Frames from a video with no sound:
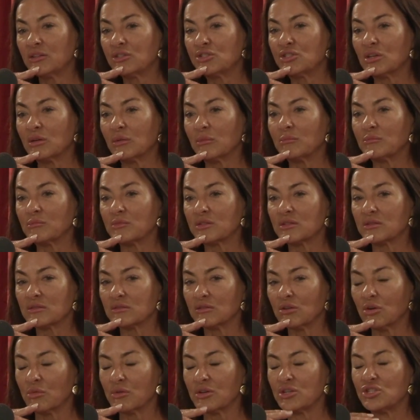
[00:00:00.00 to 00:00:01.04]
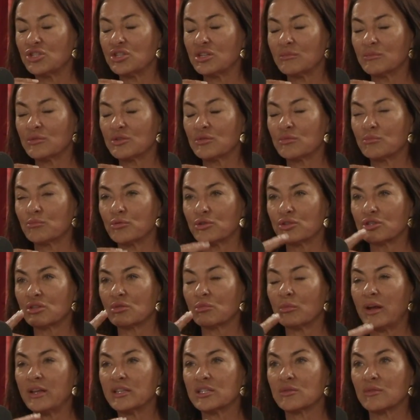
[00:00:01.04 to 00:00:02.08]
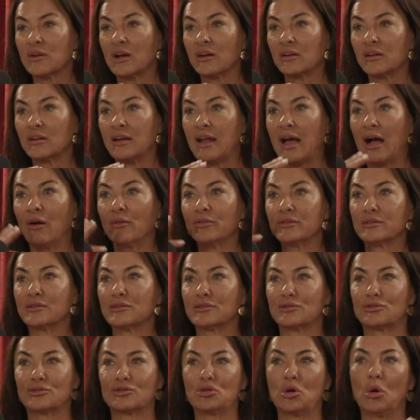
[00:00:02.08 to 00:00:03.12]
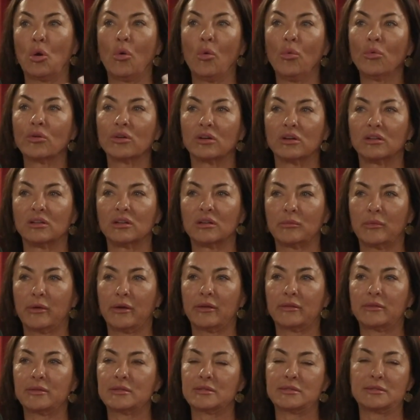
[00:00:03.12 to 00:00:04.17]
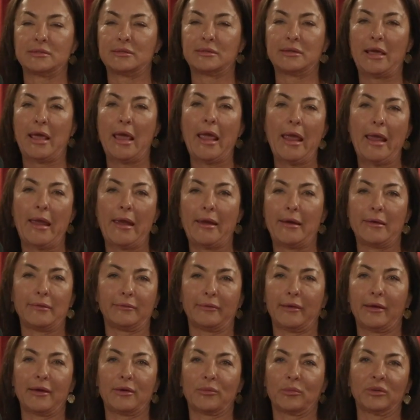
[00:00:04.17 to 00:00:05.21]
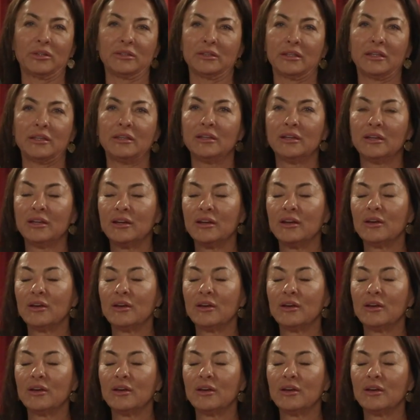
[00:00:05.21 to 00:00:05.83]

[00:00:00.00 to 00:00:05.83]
going to gyms and pushing weights around. And now it's this tonal. I'm like, this is gay. Like, really?